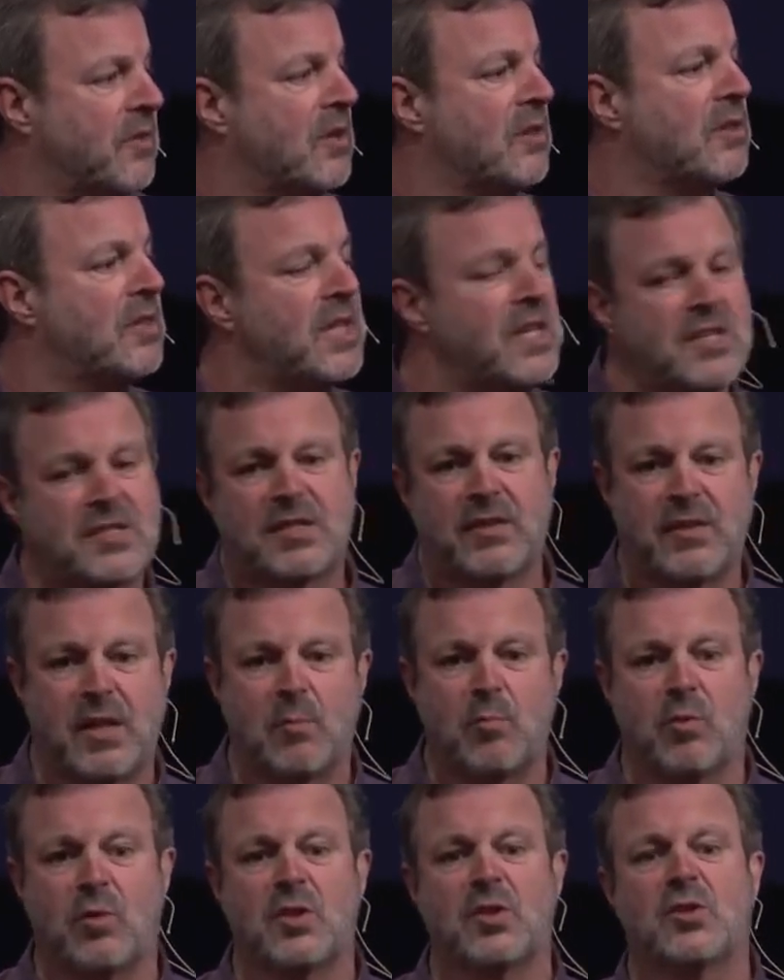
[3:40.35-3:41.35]
The least of
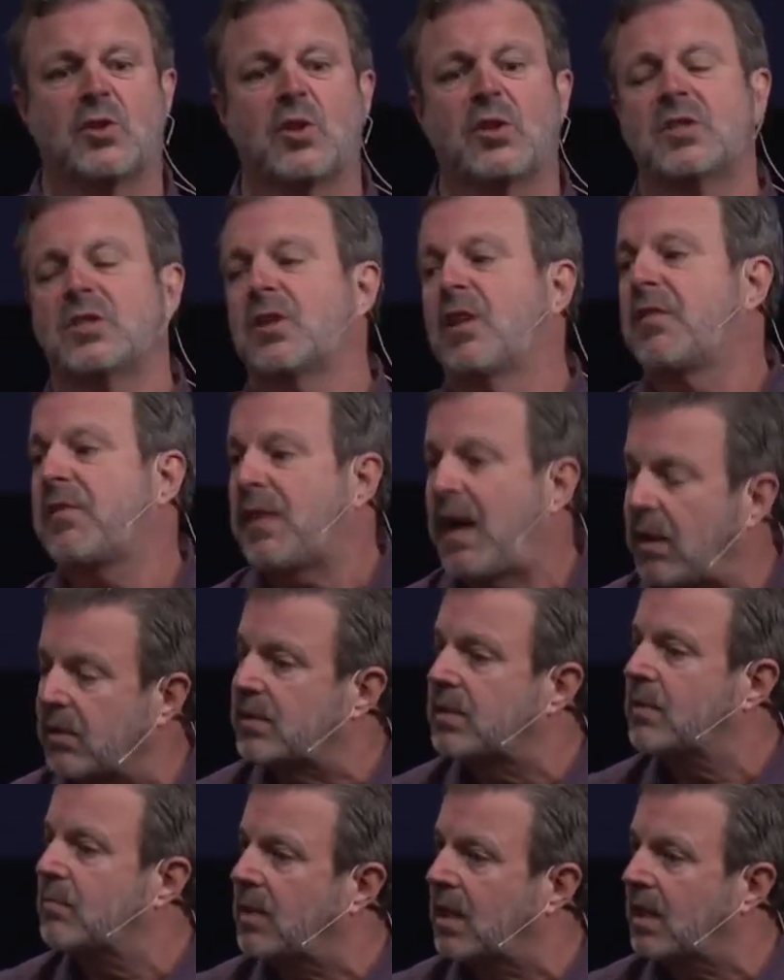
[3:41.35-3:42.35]
them were as good as
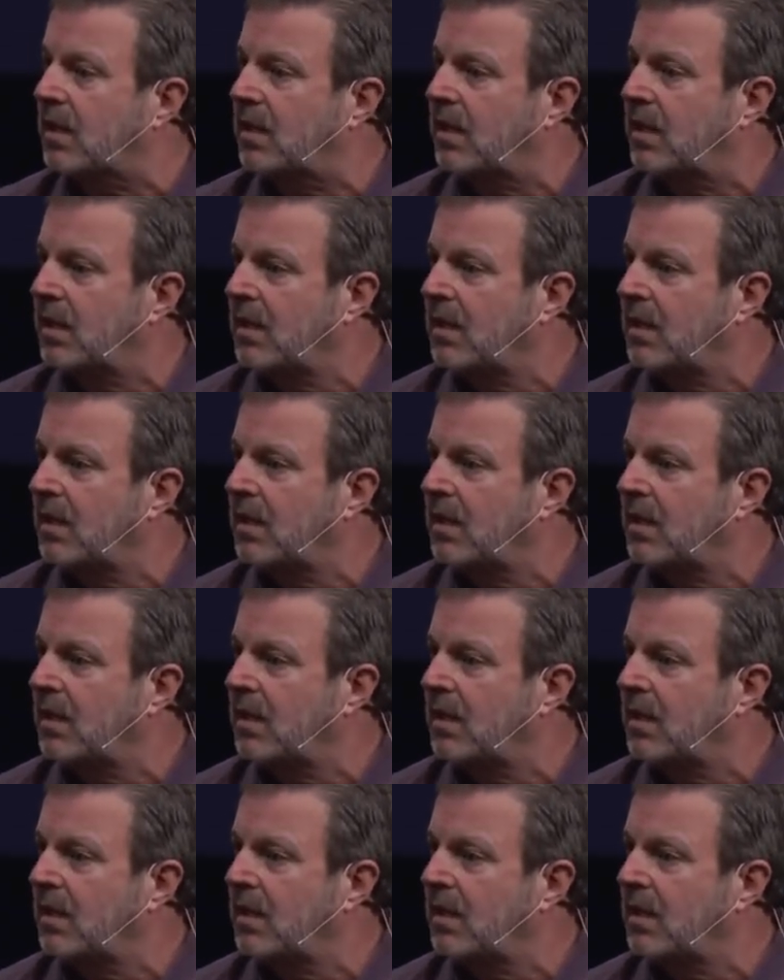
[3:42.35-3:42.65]
1,000 men.